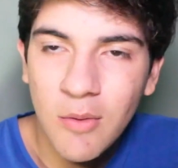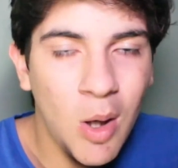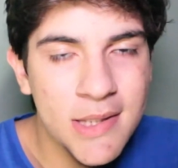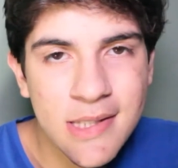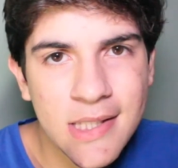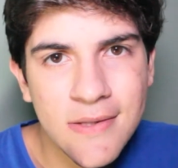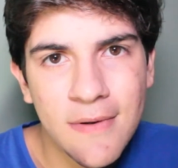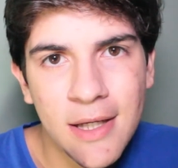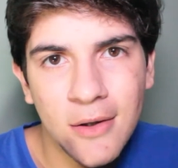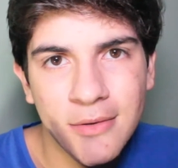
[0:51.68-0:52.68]
watch this
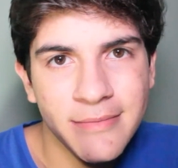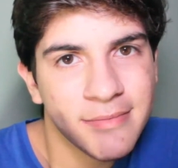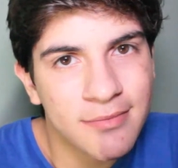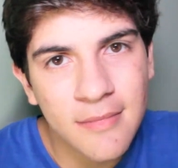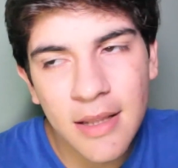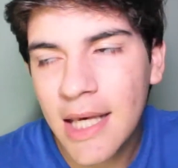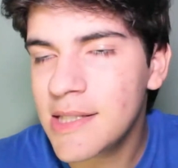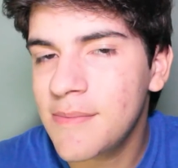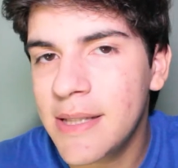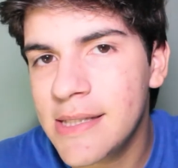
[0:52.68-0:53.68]
video.
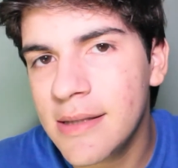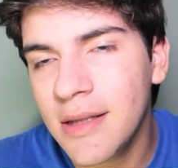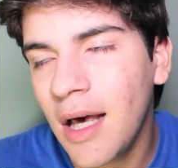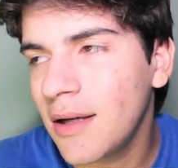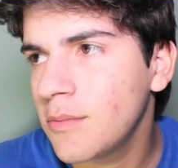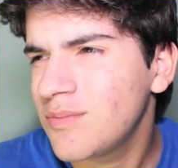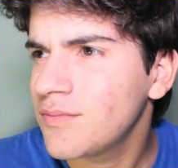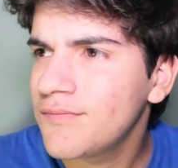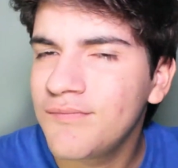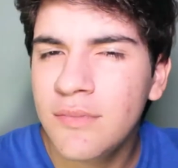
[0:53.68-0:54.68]
That's basically that.
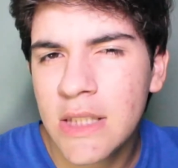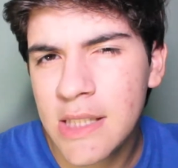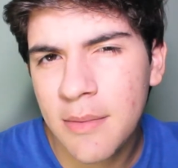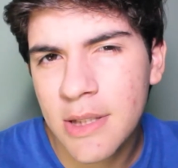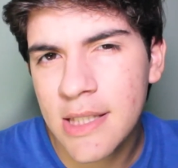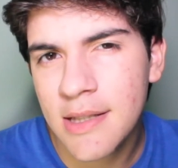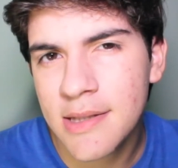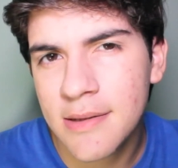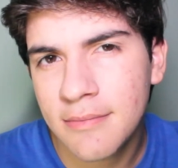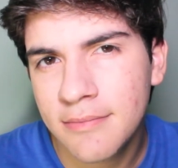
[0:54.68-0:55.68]
Does that make
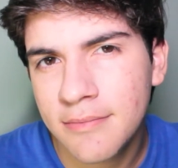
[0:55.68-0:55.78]
sense?